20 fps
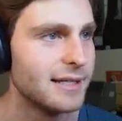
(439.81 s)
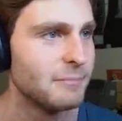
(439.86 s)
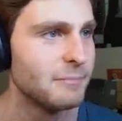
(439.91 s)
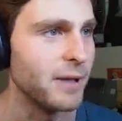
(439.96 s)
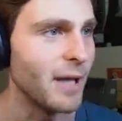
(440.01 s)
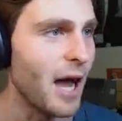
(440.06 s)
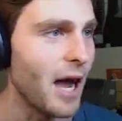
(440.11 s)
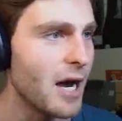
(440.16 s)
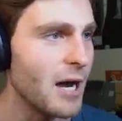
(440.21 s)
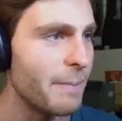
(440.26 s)

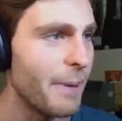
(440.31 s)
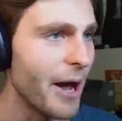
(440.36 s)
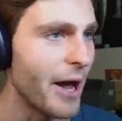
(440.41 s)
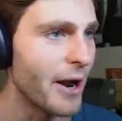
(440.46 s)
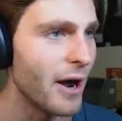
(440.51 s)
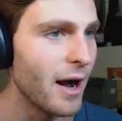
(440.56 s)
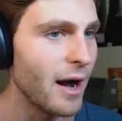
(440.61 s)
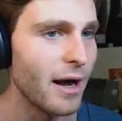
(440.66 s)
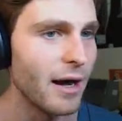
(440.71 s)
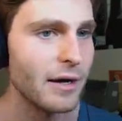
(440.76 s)
Play
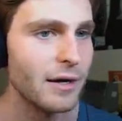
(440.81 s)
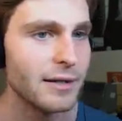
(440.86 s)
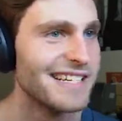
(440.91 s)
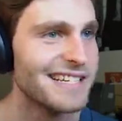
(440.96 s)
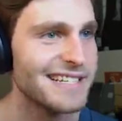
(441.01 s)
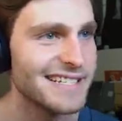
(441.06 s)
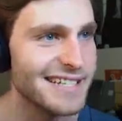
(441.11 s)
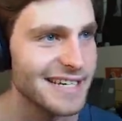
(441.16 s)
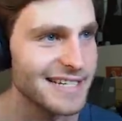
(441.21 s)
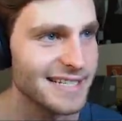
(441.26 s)
better.
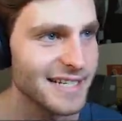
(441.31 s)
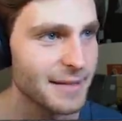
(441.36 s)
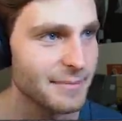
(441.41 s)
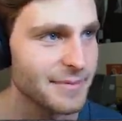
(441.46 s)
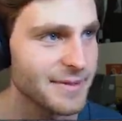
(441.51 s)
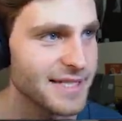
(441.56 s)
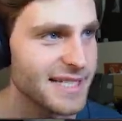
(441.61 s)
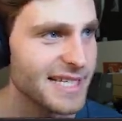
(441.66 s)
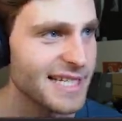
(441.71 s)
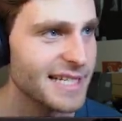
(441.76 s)
See,
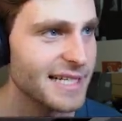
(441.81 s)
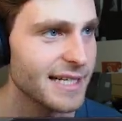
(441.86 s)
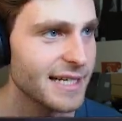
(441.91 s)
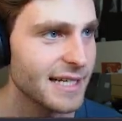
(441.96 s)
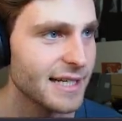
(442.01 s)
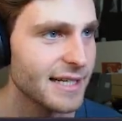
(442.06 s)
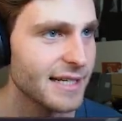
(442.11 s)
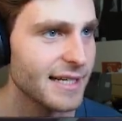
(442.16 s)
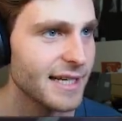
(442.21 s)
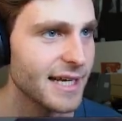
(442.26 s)
stop. See,
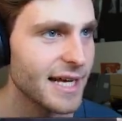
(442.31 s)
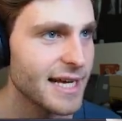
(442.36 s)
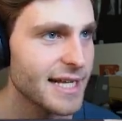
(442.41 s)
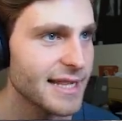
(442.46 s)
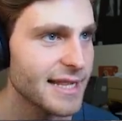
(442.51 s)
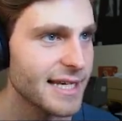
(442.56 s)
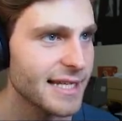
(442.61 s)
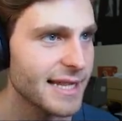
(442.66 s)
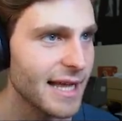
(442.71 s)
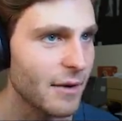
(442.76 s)
You
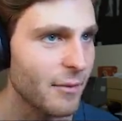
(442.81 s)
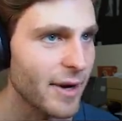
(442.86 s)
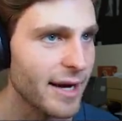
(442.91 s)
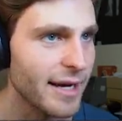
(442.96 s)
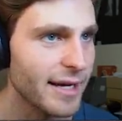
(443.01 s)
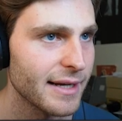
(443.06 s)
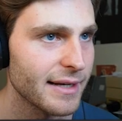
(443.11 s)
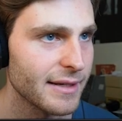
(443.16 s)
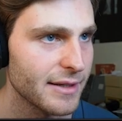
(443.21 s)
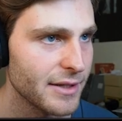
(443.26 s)
can't think that
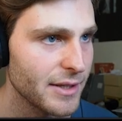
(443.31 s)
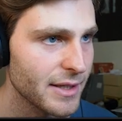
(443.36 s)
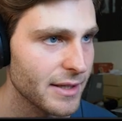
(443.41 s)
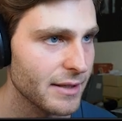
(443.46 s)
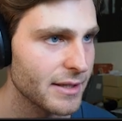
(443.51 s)
way. You...